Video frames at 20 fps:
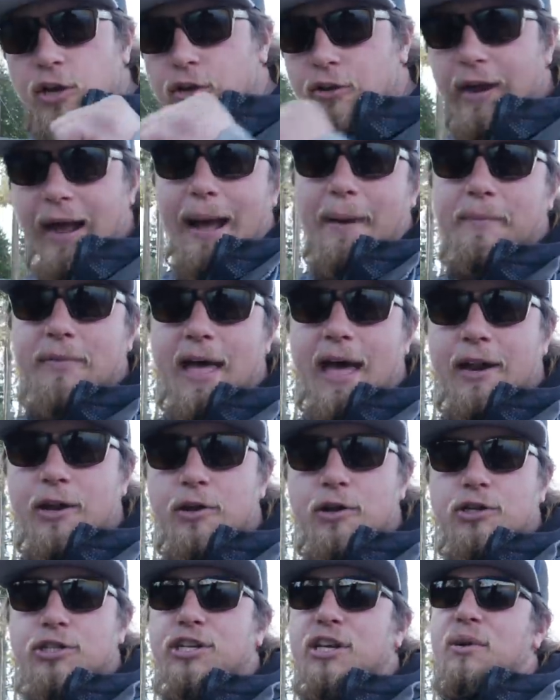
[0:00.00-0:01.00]
grab that
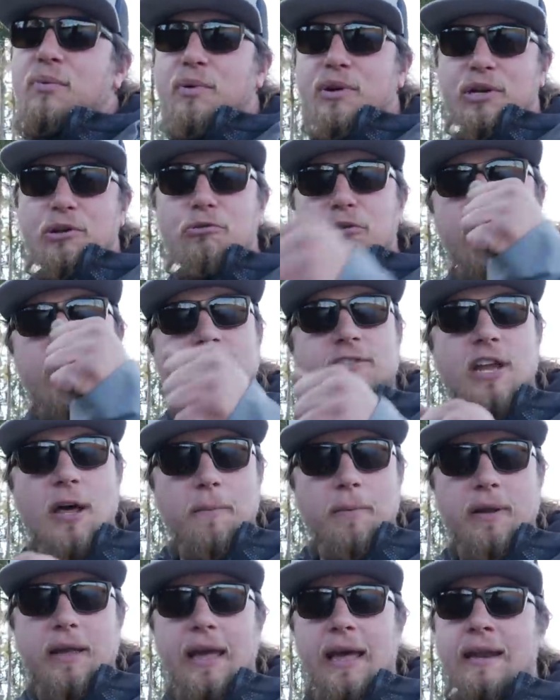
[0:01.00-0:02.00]
hoochie, and when you lift
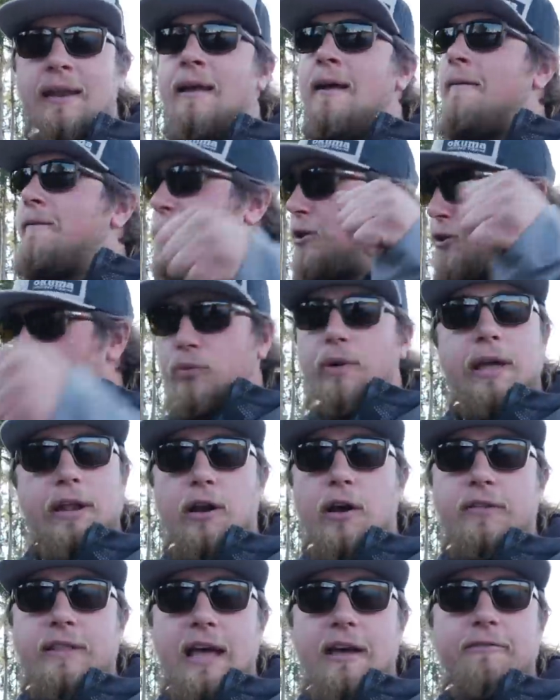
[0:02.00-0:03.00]
up again, you're right
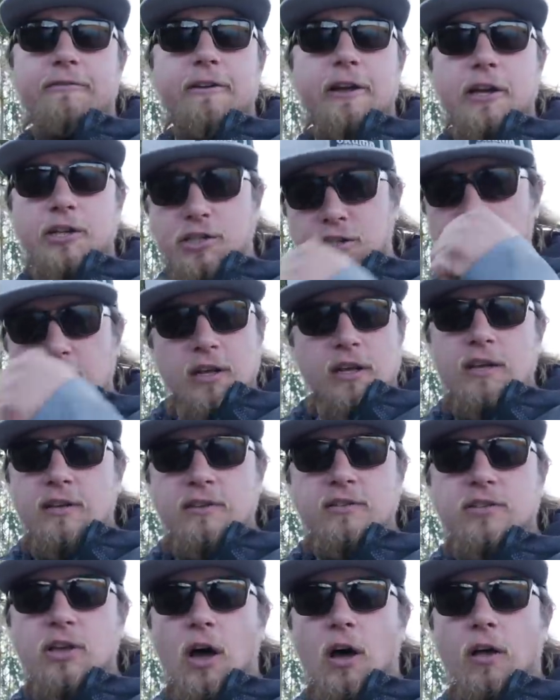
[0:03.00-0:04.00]
on that fish,
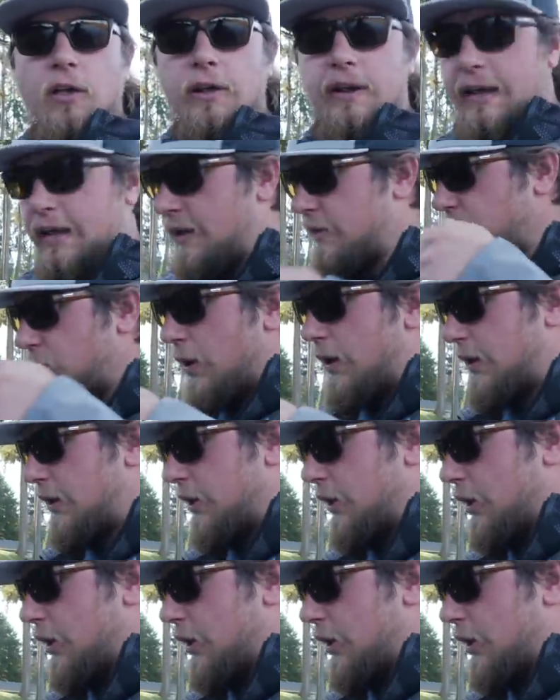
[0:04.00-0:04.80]
solid in, ready